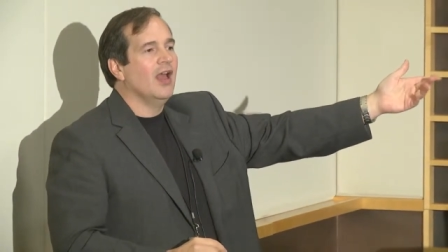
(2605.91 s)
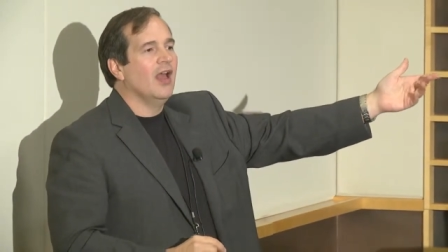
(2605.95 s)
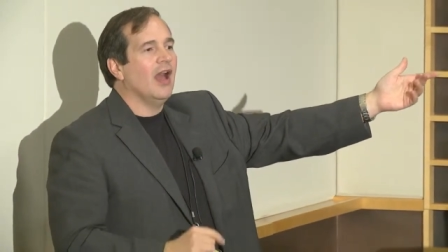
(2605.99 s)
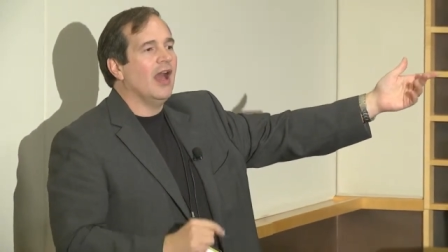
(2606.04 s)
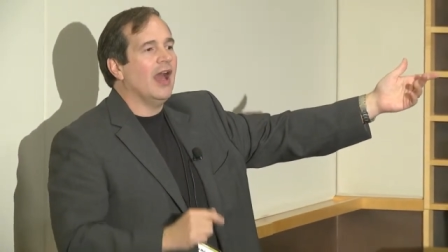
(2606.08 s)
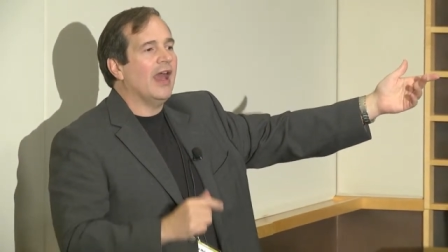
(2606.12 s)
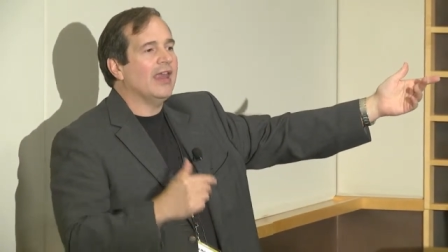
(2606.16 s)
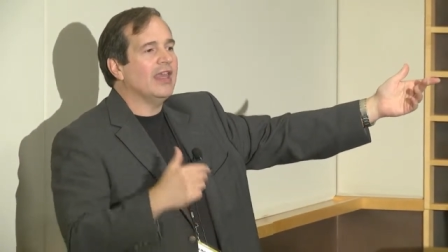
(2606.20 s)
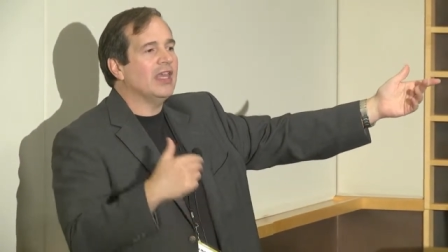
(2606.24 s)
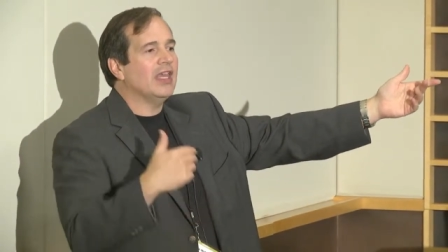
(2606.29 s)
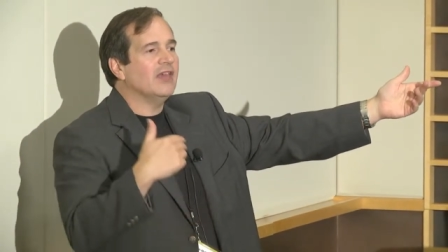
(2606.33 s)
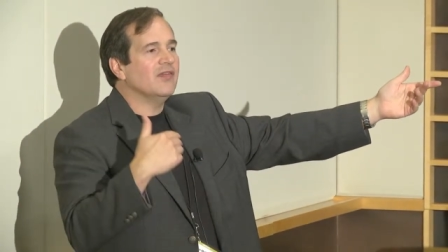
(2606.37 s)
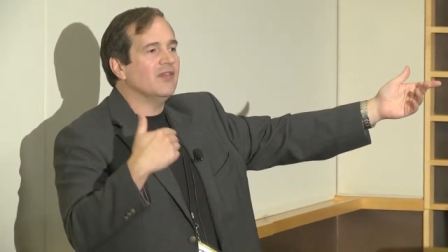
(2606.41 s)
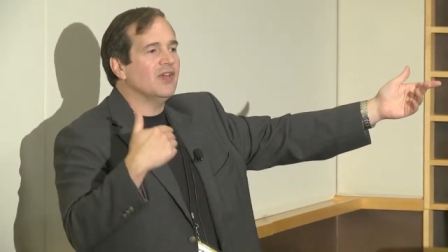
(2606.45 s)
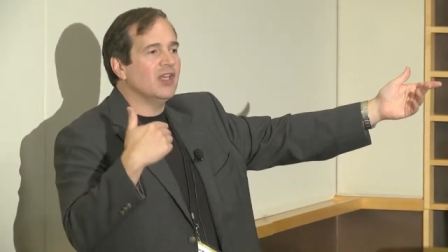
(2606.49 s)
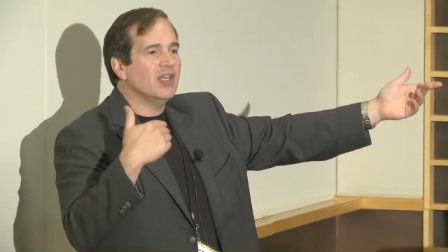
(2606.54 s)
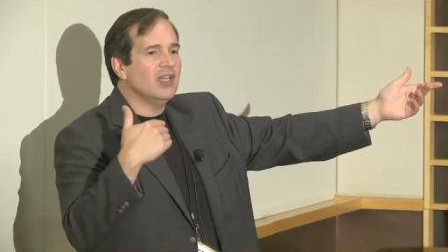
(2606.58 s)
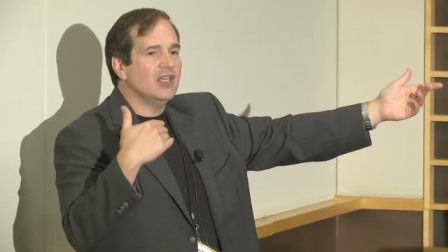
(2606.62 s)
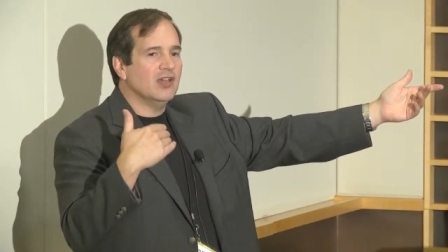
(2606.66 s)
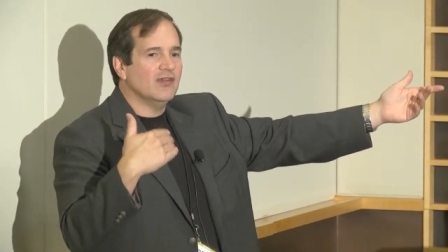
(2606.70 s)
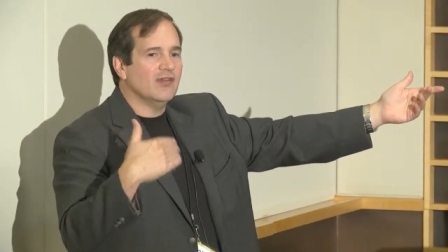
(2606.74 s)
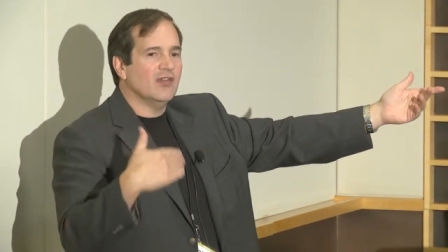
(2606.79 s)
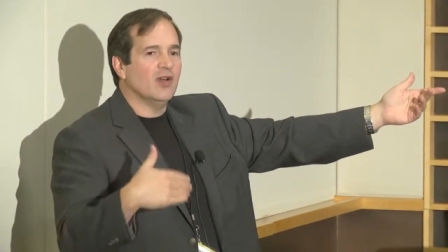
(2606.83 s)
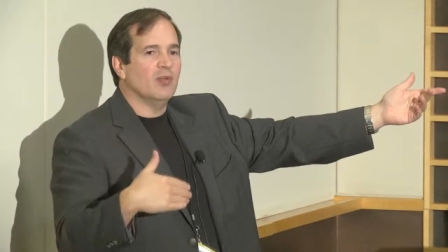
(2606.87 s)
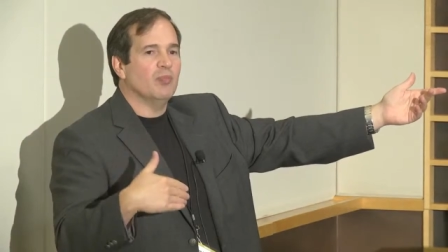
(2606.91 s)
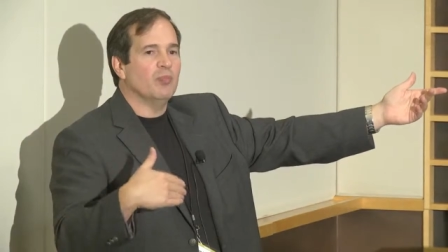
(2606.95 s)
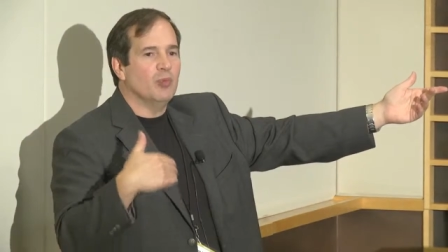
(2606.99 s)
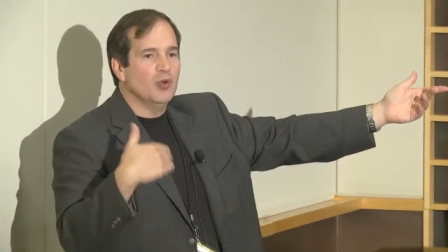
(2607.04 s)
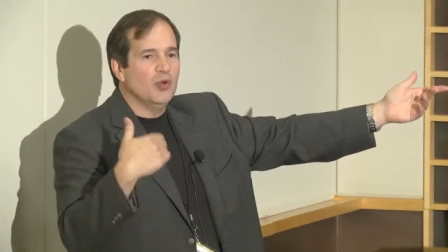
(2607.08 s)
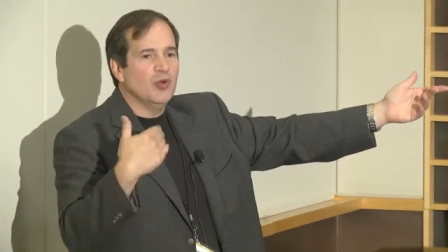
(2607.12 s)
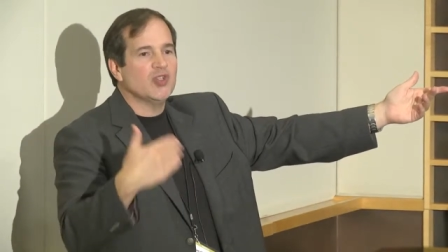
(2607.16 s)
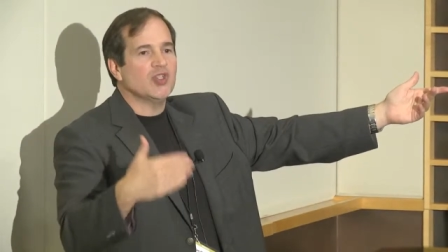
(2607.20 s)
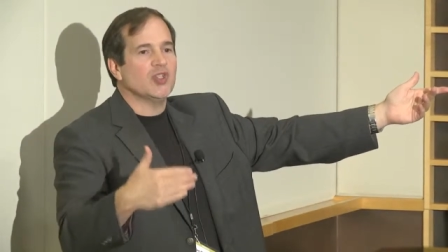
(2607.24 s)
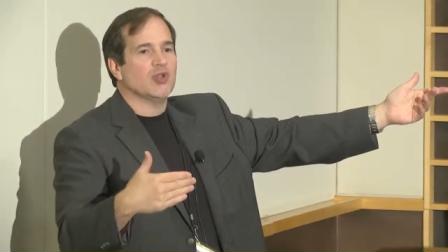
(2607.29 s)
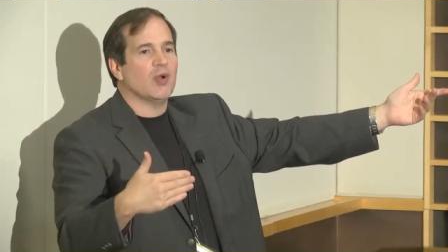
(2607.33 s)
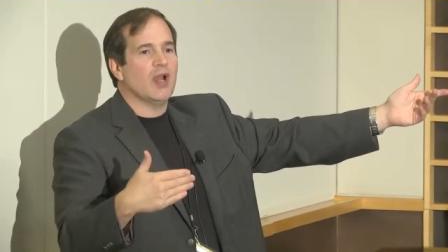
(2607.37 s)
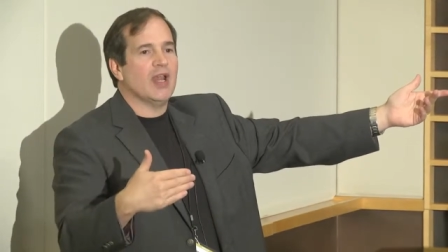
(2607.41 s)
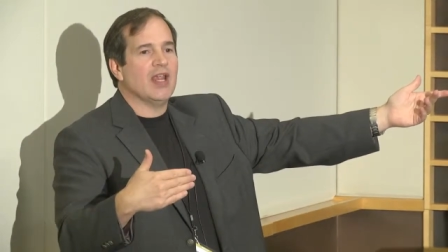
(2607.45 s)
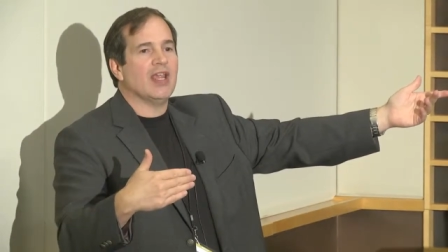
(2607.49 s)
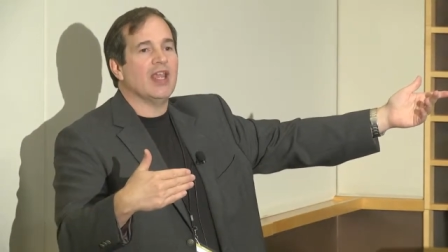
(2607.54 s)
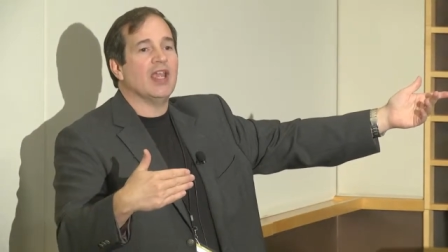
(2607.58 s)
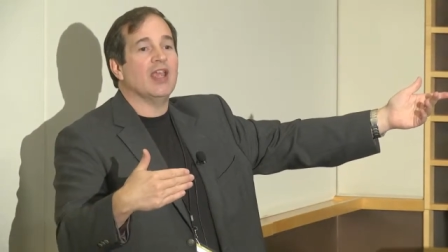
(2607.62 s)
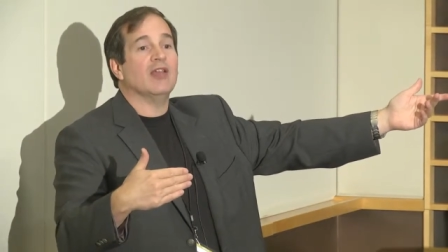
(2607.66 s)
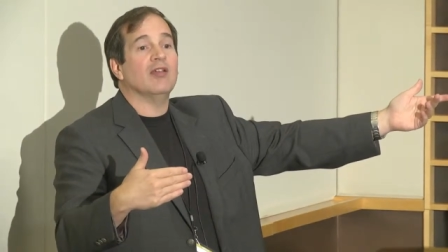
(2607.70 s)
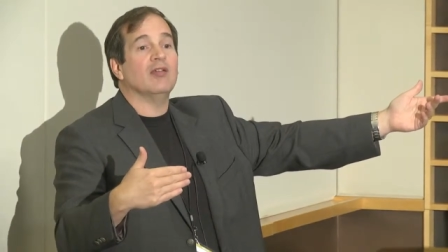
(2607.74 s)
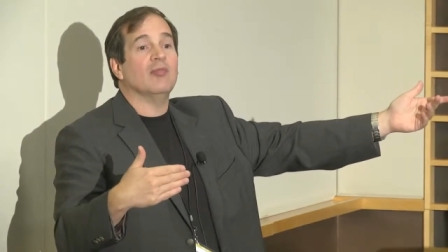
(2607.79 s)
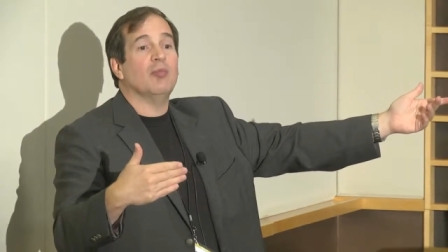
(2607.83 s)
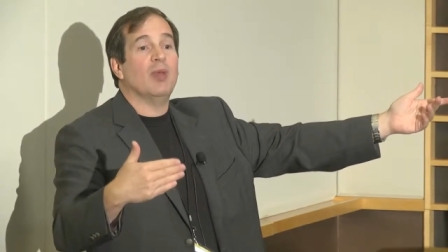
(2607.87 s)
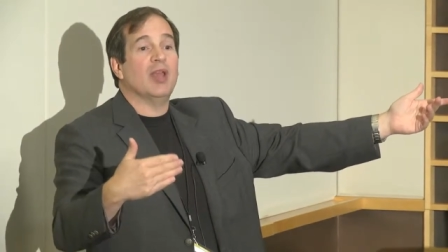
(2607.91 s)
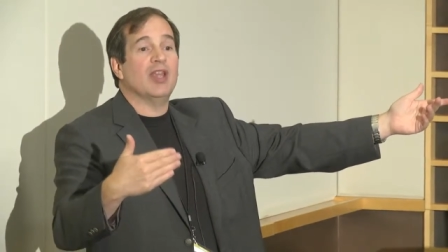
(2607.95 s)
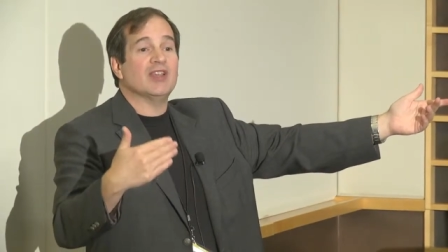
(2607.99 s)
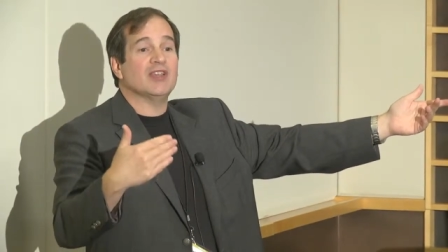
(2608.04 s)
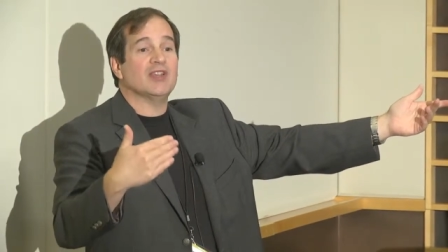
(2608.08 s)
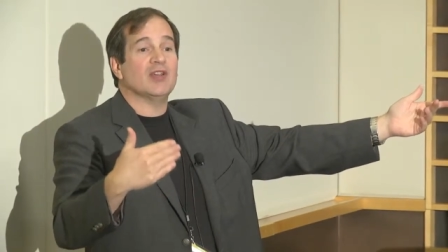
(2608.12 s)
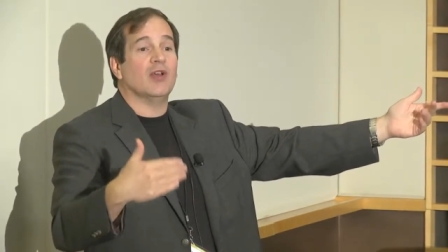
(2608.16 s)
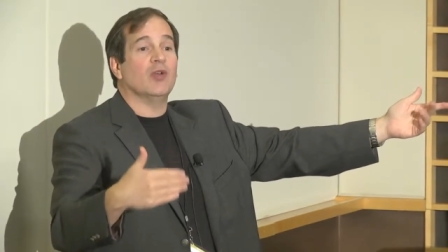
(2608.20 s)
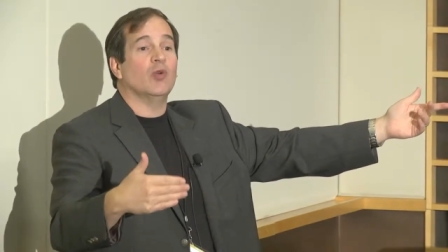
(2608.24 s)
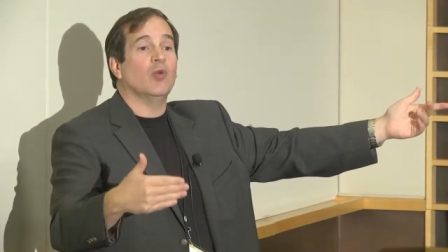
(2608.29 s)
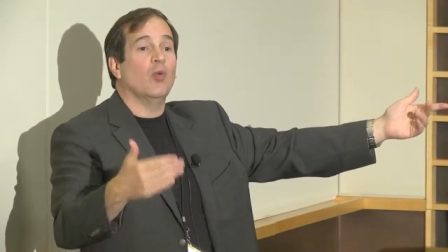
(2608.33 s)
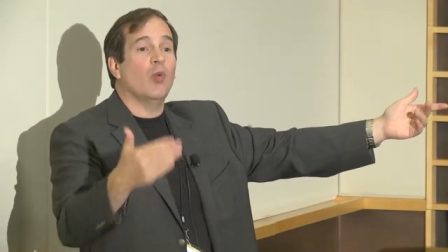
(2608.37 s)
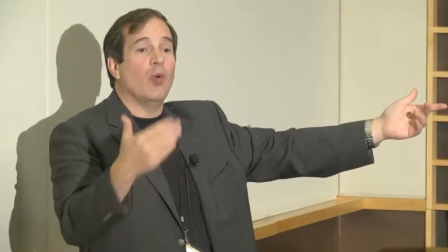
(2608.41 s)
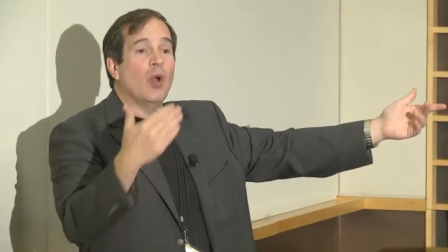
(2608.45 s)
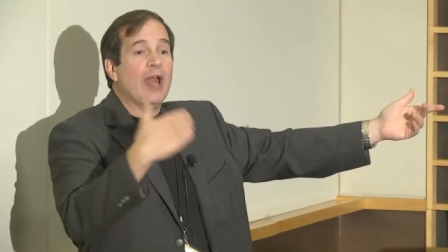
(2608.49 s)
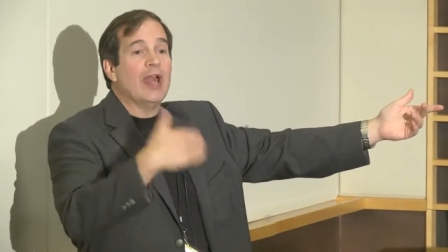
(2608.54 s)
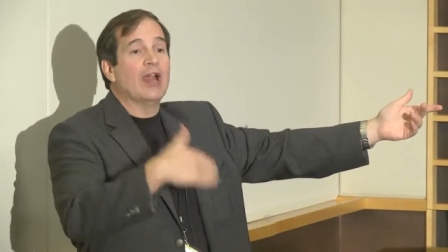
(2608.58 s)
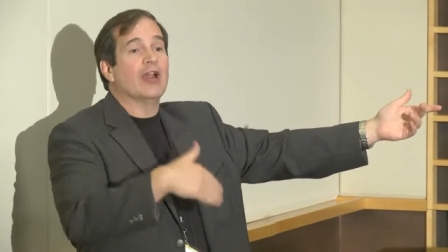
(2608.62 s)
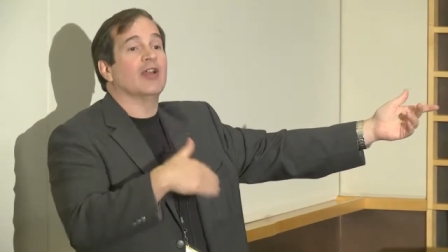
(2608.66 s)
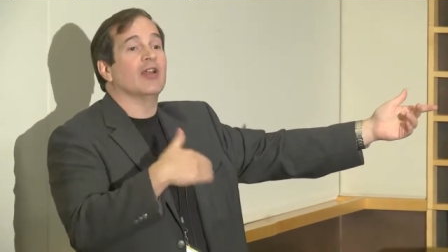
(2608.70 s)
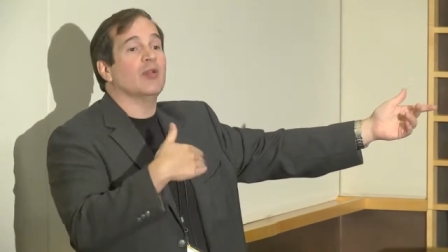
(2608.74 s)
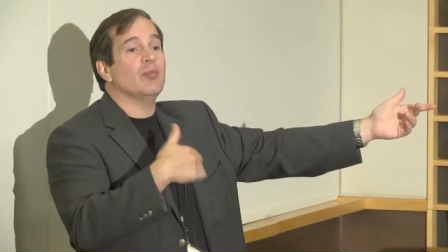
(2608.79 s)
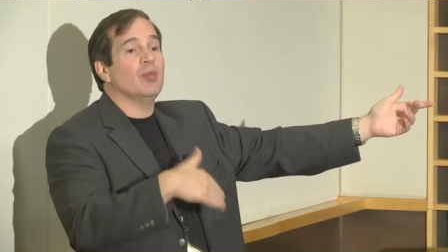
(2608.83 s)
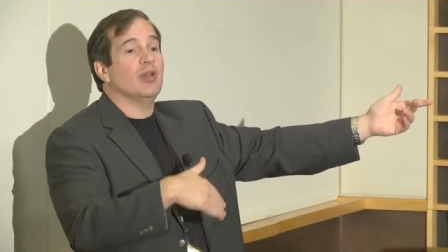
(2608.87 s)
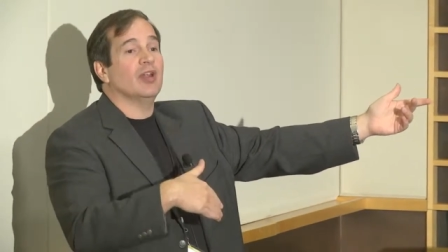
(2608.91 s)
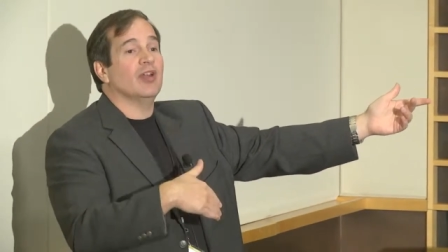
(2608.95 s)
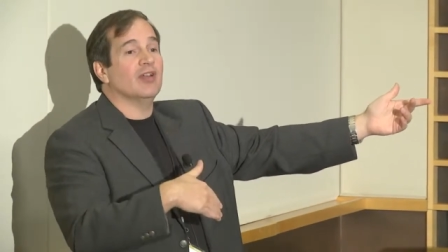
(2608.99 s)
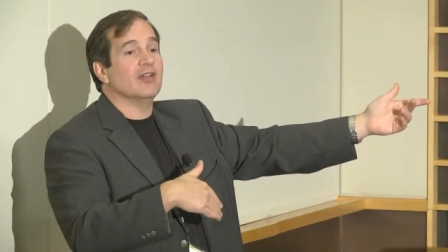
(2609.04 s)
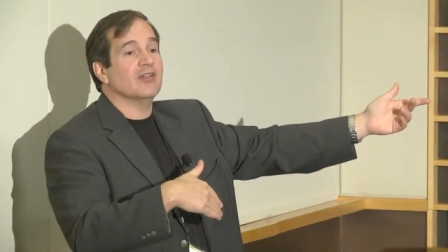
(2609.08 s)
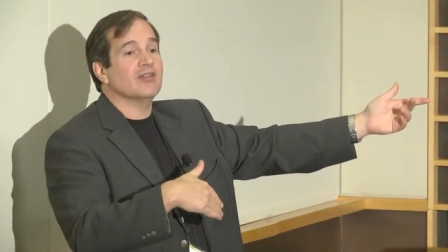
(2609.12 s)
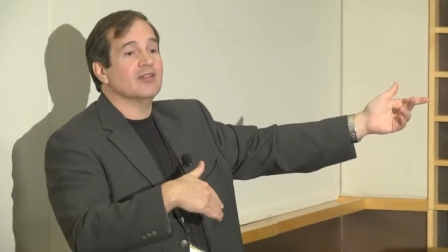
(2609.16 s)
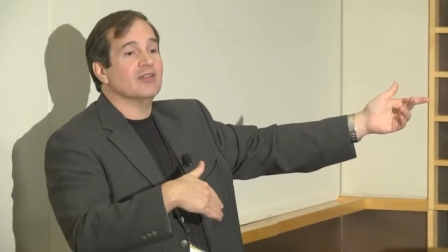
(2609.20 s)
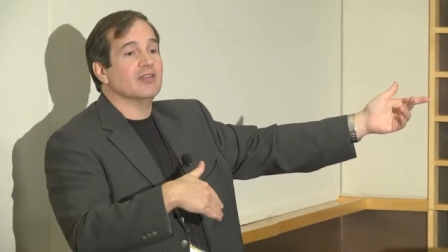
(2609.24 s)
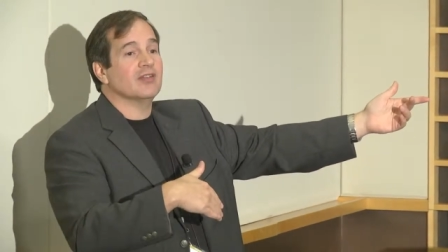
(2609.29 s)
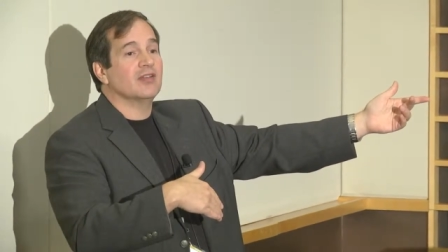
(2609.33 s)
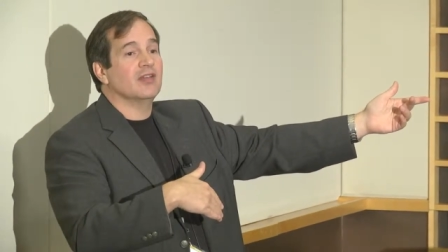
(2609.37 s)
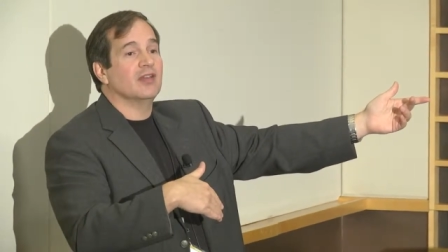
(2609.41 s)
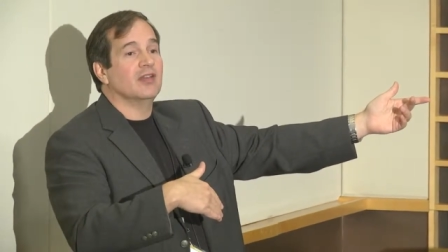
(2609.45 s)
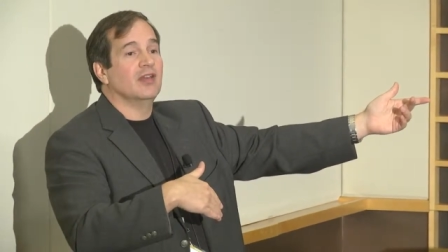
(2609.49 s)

I give it a different boost ranking based on where it appears.